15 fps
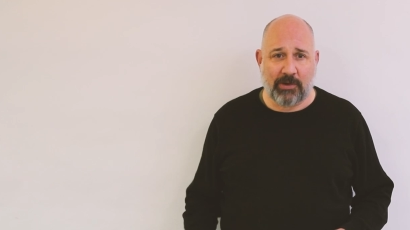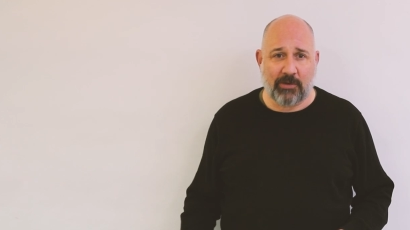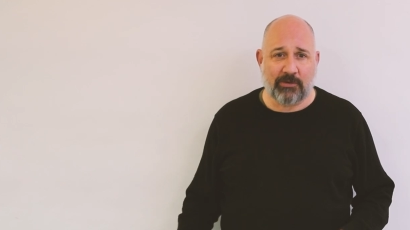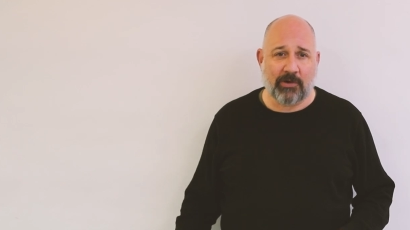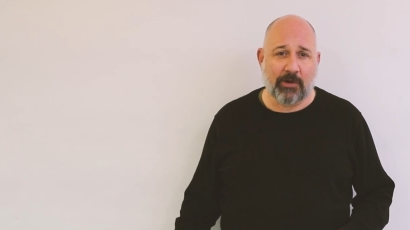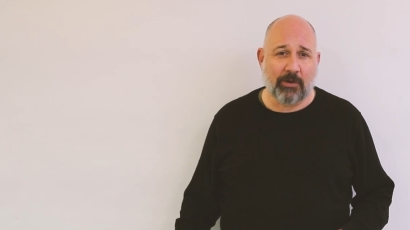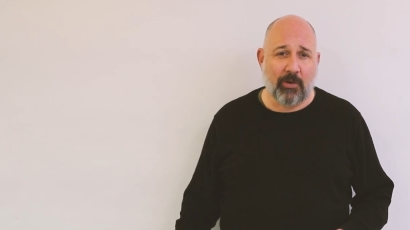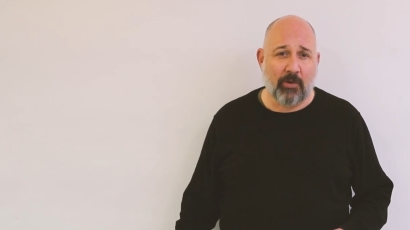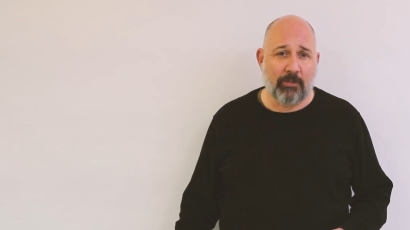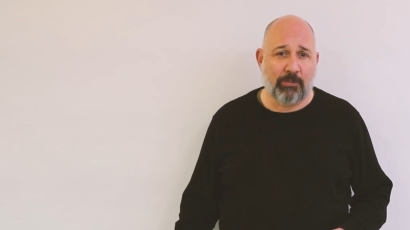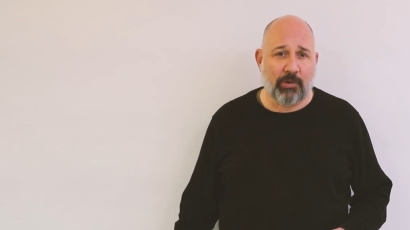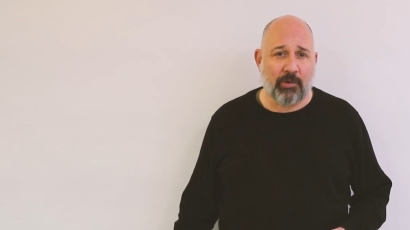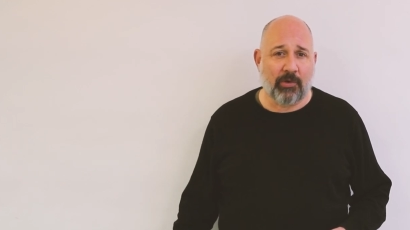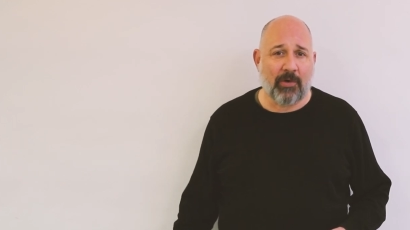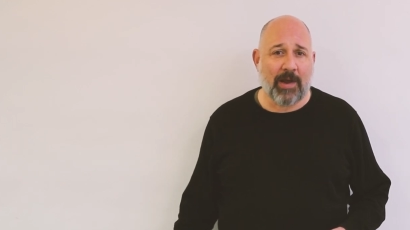use our loan
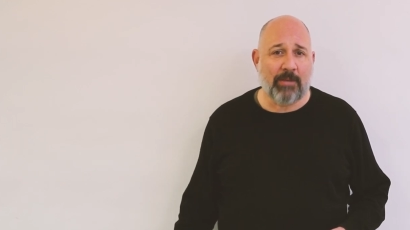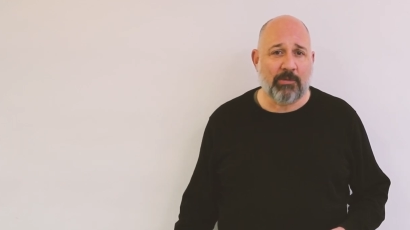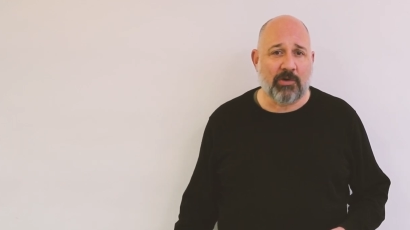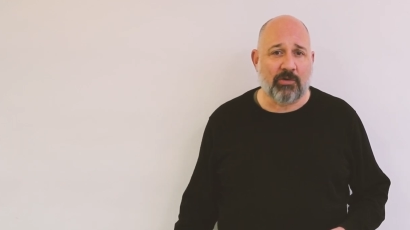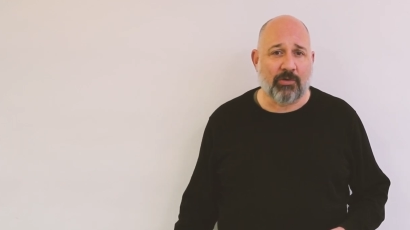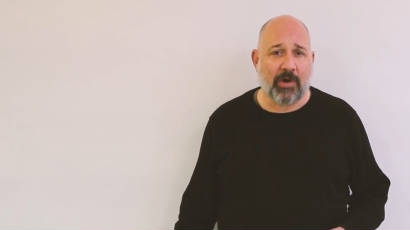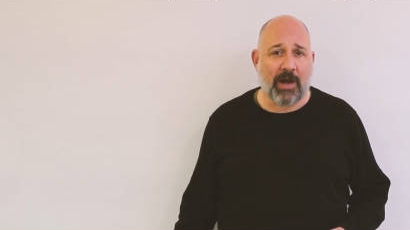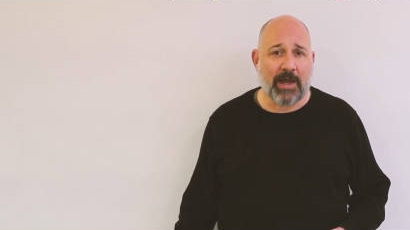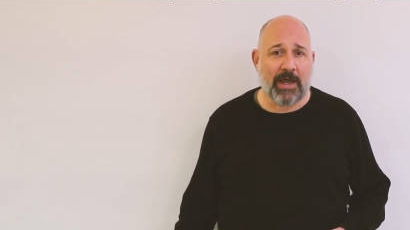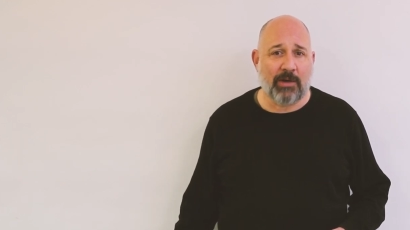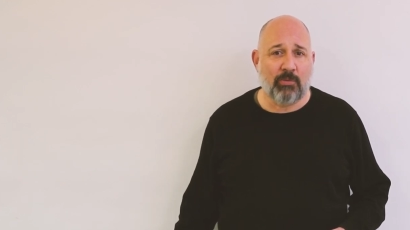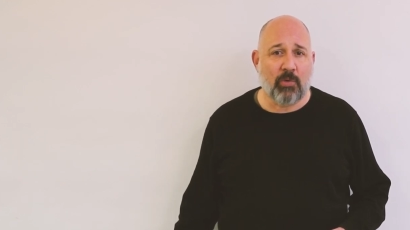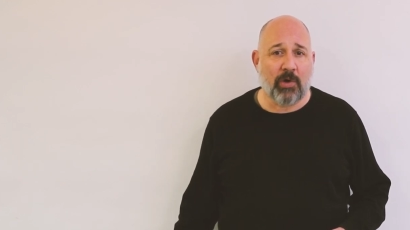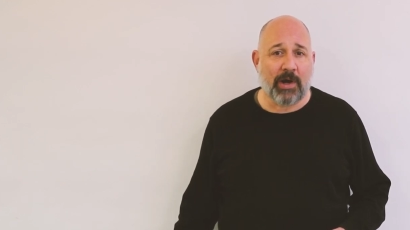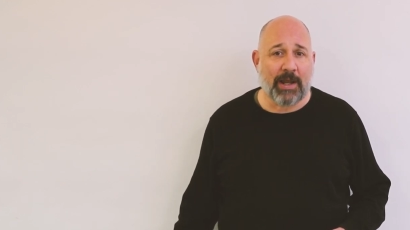program to try
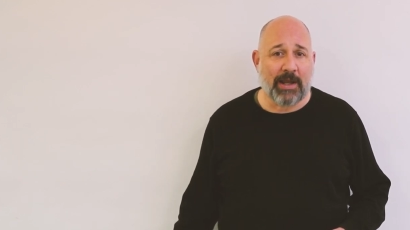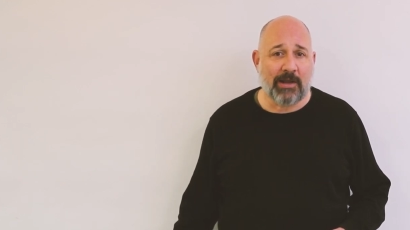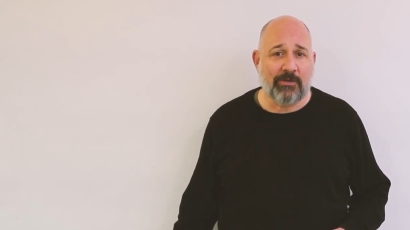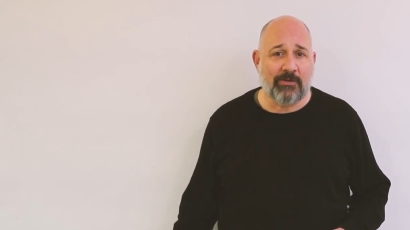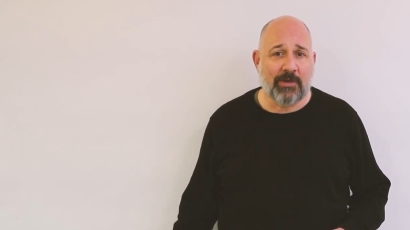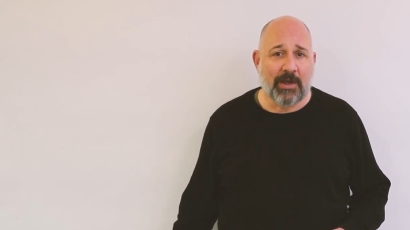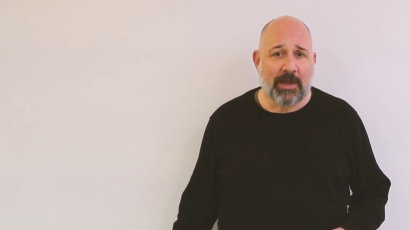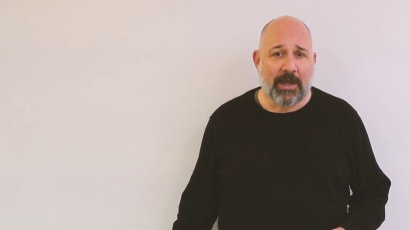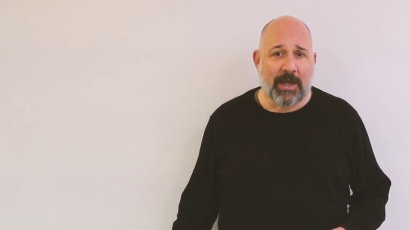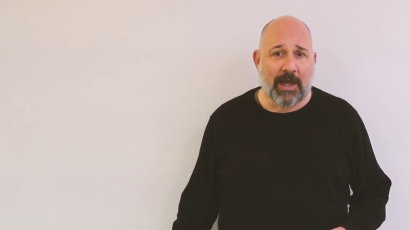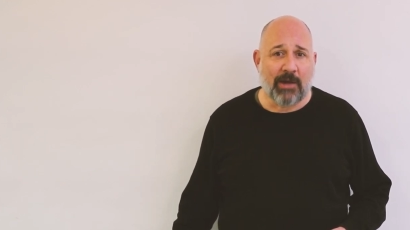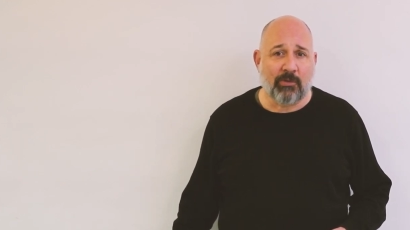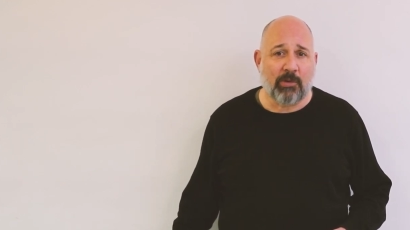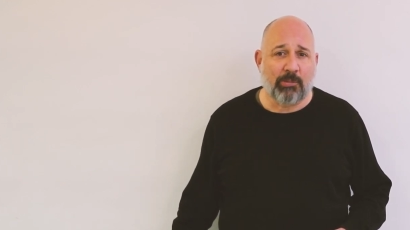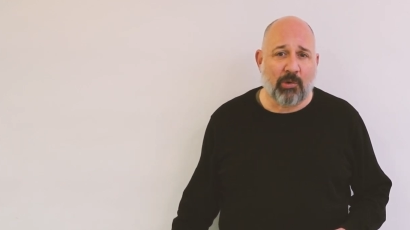head-worn aids
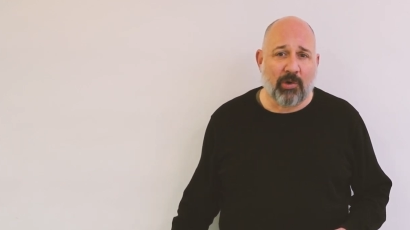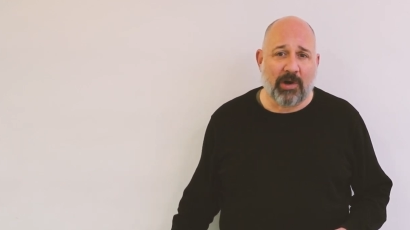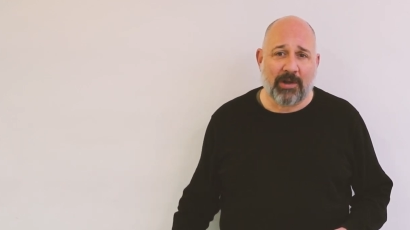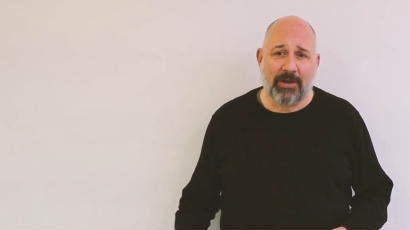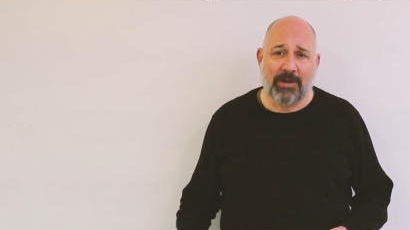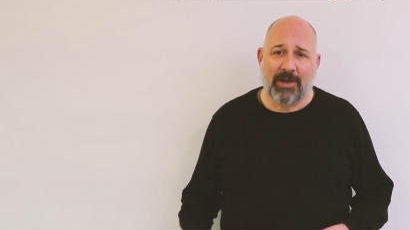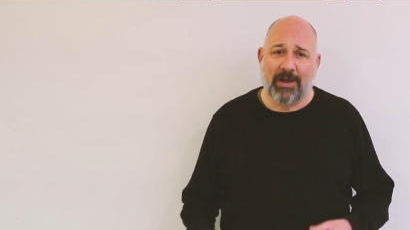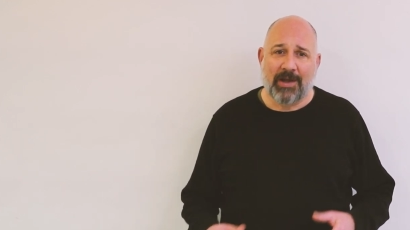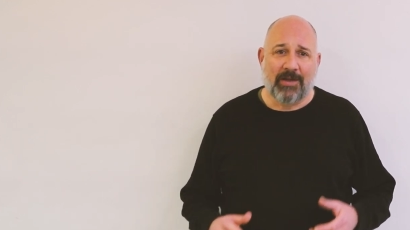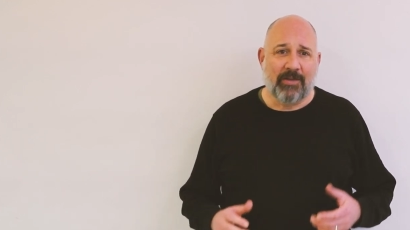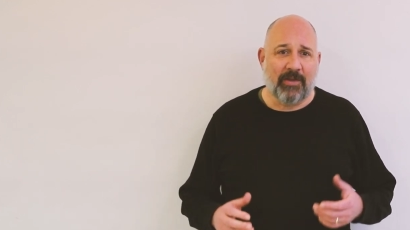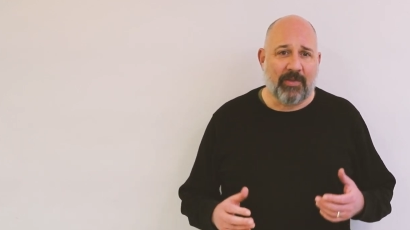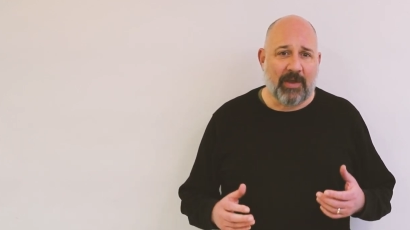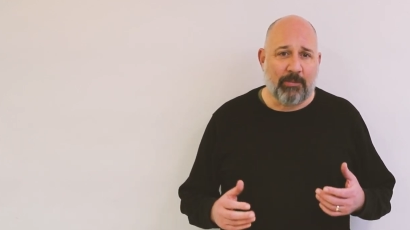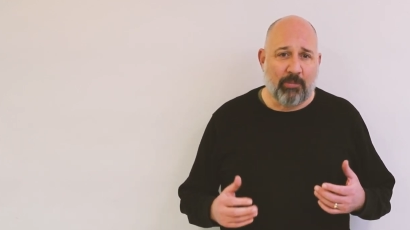and report
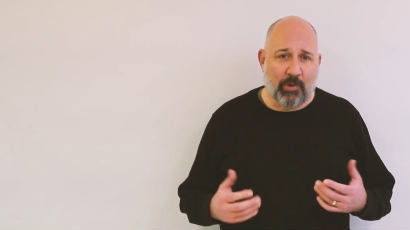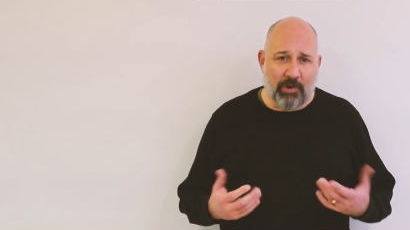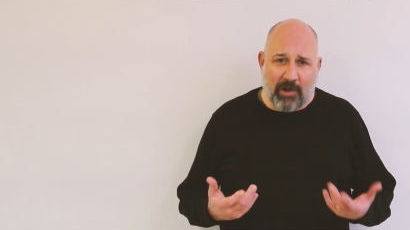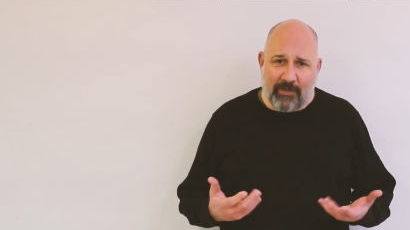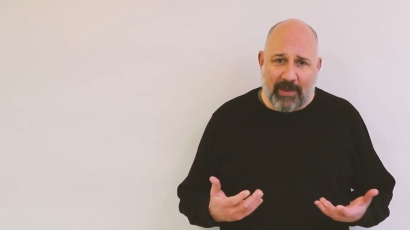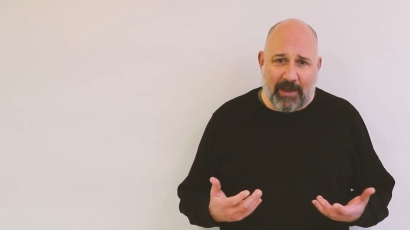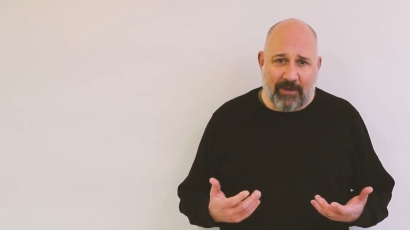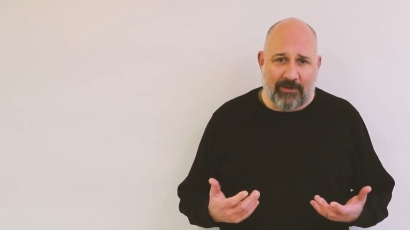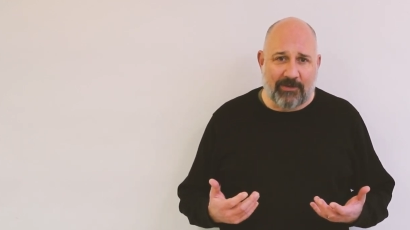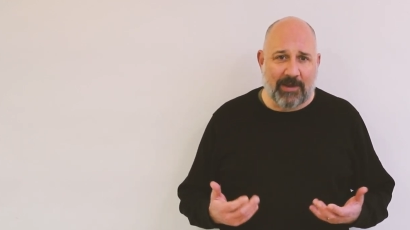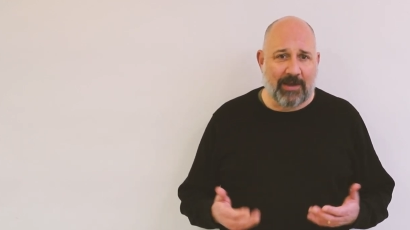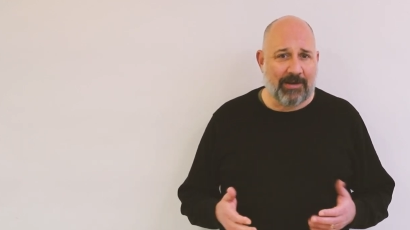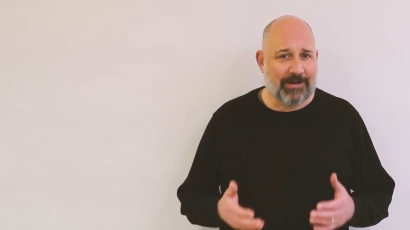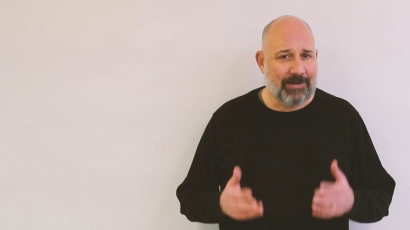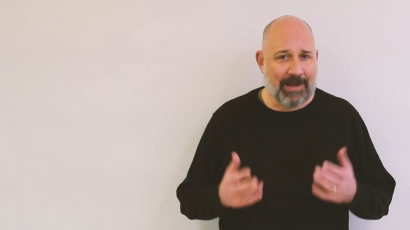that they put on the
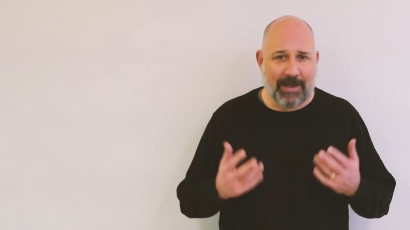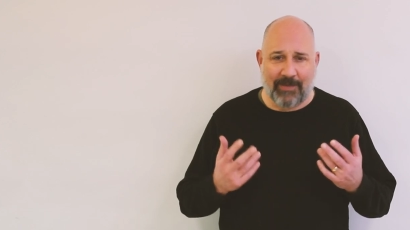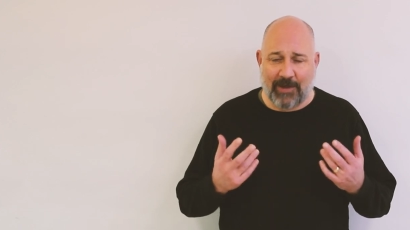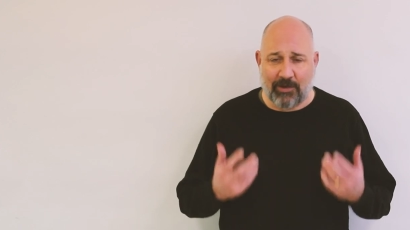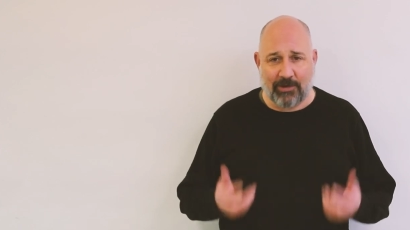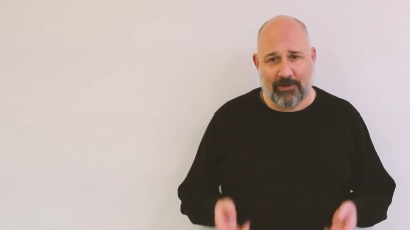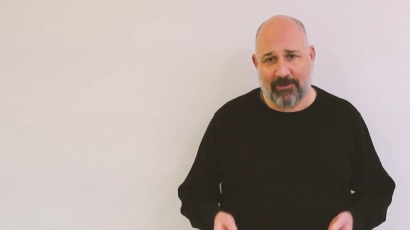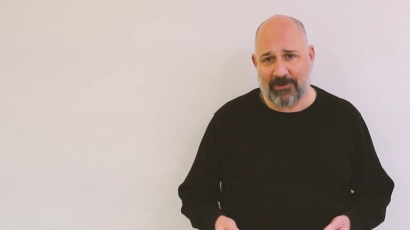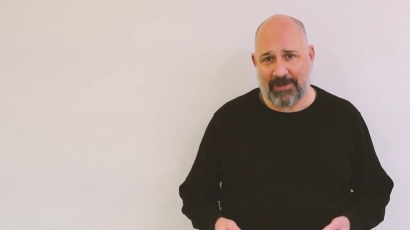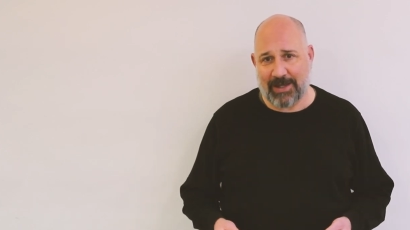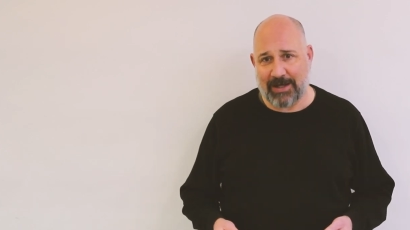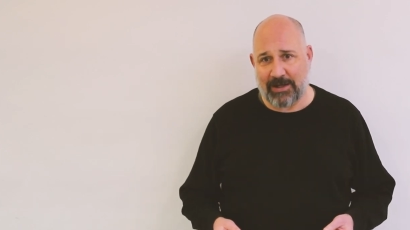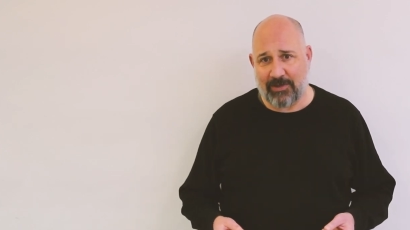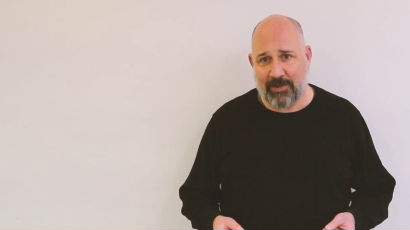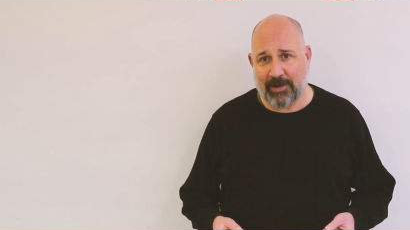headset and they couldn't see
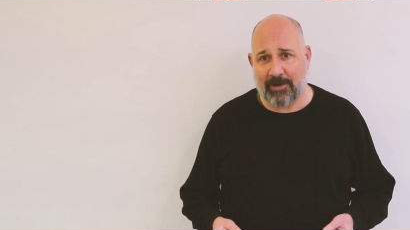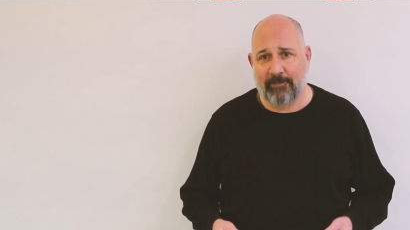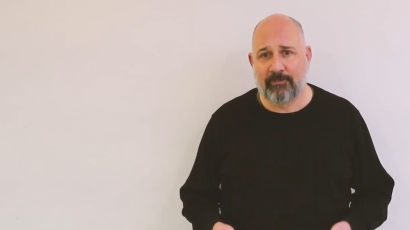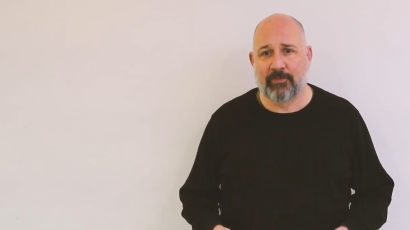anything.